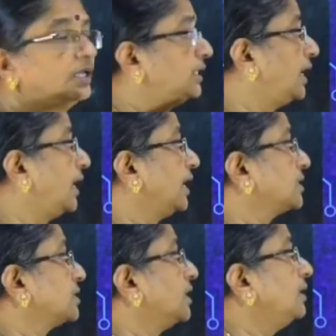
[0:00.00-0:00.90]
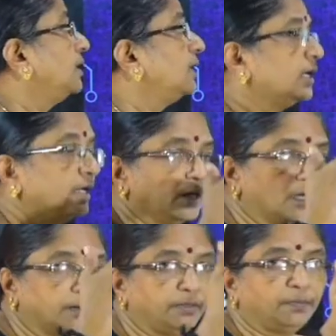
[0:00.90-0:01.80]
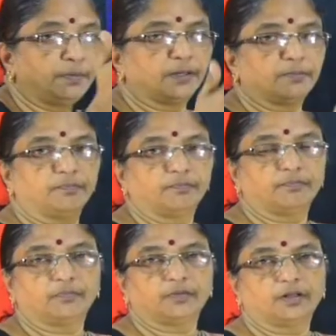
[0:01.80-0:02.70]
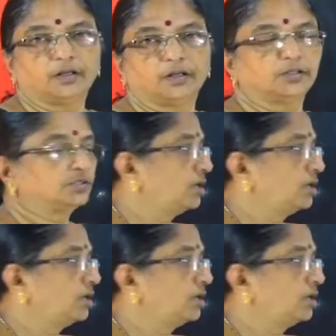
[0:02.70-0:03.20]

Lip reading: in the direction BP. So,